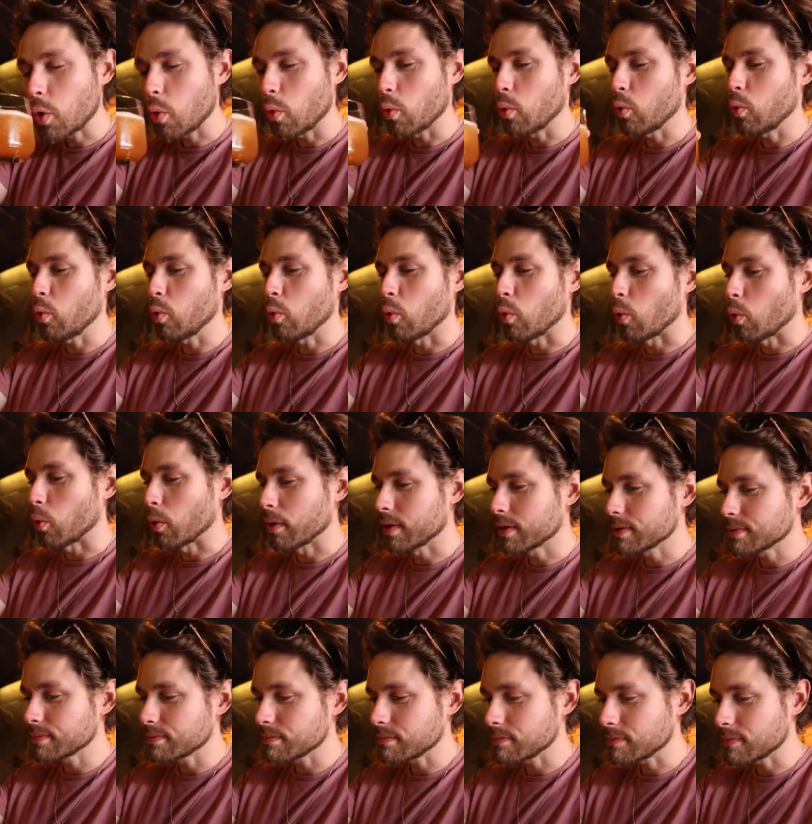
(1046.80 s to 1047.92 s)
Ooh,
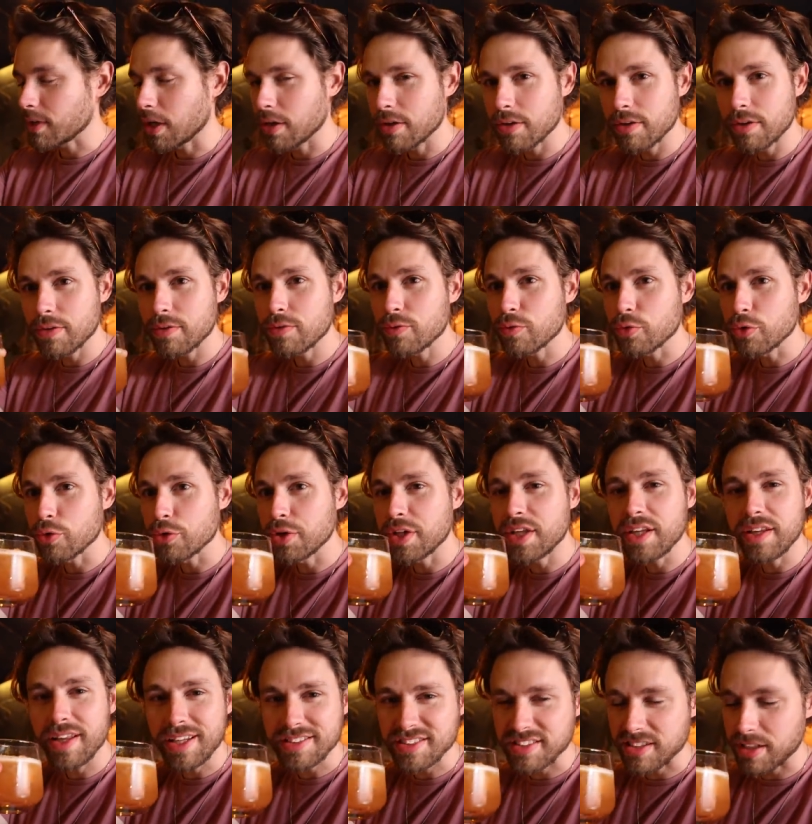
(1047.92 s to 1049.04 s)
fruity.
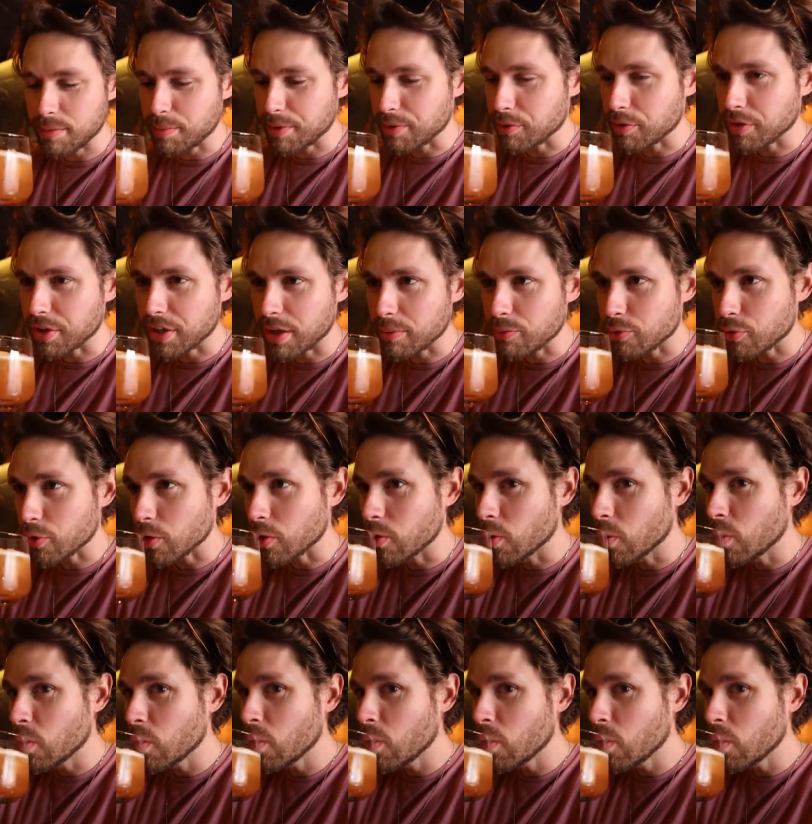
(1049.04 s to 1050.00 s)
That cinnamon really comes through.